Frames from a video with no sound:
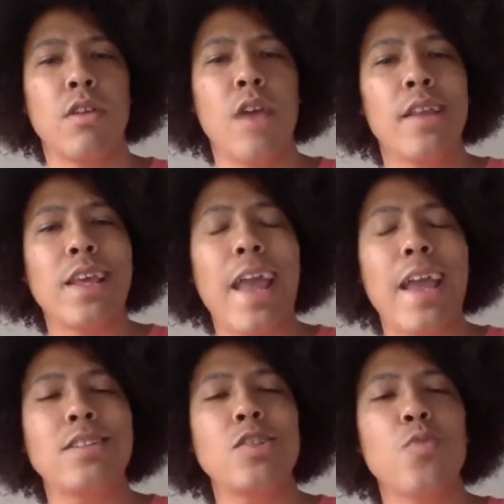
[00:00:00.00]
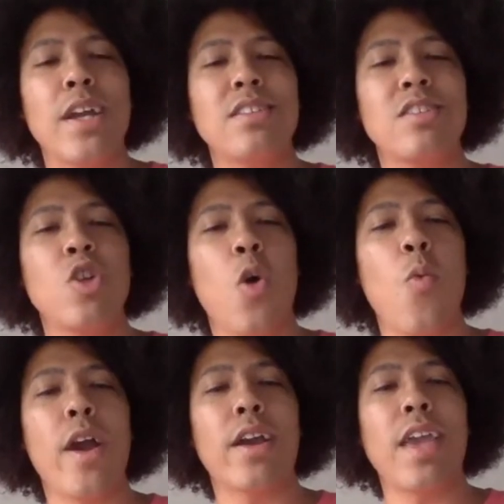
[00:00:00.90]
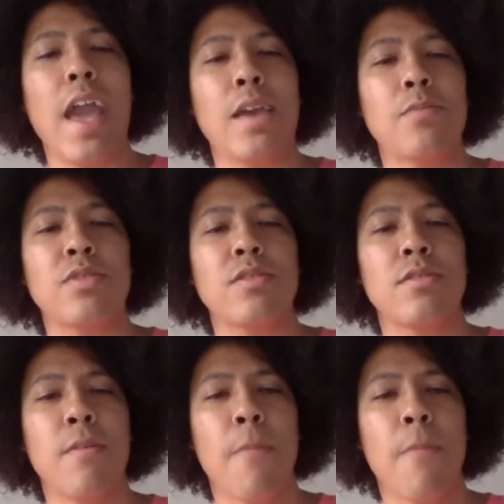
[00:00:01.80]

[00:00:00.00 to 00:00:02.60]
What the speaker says: that anti-racists don't wear capes,